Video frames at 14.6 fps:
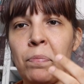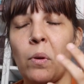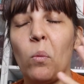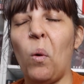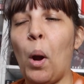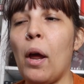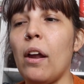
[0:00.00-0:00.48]

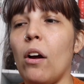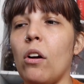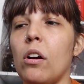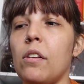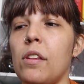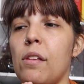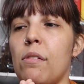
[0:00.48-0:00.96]
What
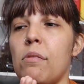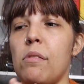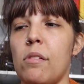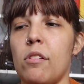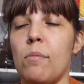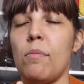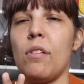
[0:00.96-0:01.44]
are these
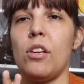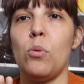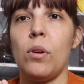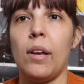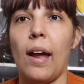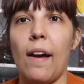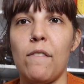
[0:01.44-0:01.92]
systems that you
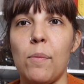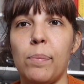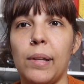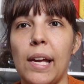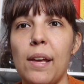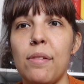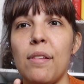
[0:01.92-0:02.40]
can have in
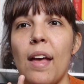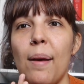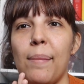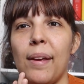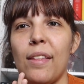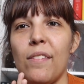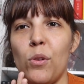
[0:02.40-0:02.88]
place?
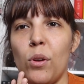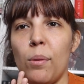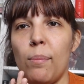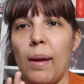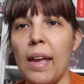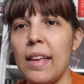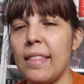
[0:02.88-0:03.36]
Because if you
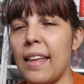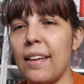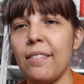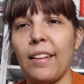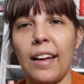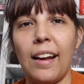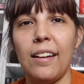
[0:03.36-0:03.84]
can make
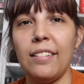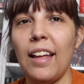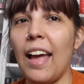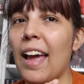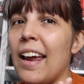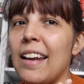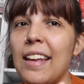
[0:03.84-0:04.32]
things, like I
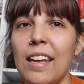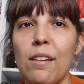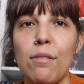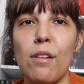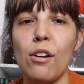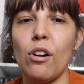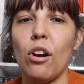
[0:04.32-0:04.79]
said,
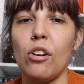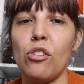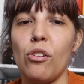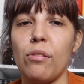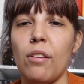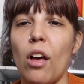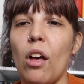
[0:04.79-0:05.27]
easier on
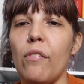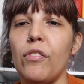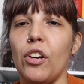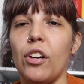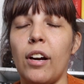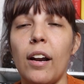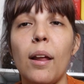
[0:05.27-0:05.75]
yourself,
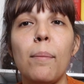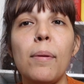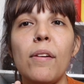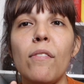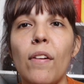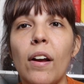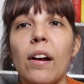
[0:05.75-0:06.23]
you're going to
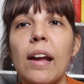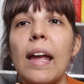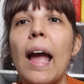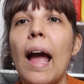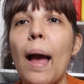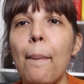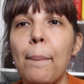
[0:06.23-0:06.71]
be very
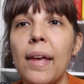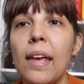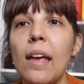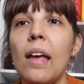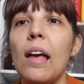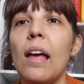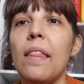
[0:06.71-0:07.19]

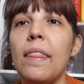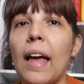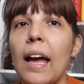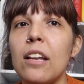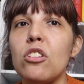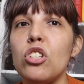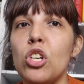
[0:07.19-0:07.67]
happy
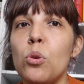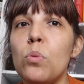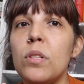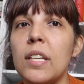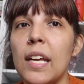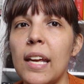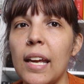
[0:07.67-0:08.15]
that you
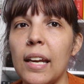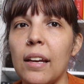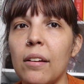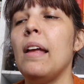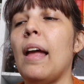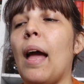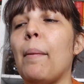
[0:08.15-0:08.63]
did.
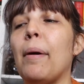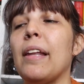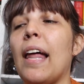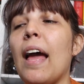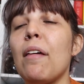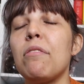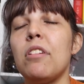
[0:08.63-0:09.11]
And my
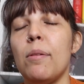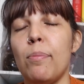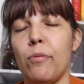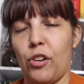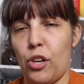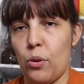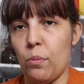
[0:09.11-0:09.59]
last tip
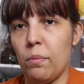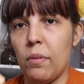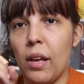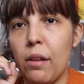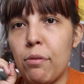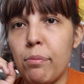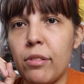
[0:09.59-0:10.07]
for you
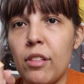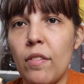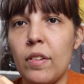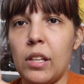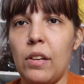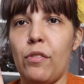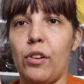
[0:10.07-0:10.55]
is
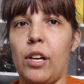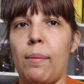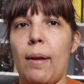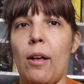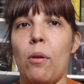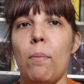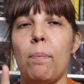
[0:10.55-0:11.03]
specifically for
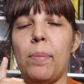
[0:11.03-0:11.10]
email.